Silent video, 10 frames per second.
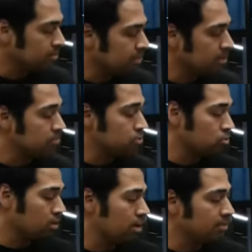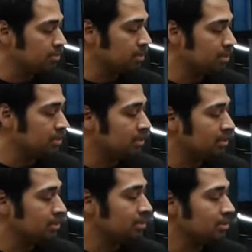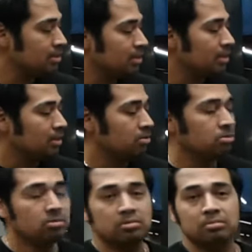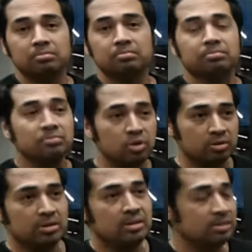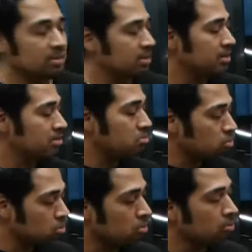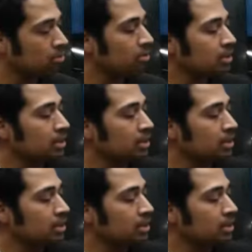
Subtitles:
If you have I don't know, notice Google,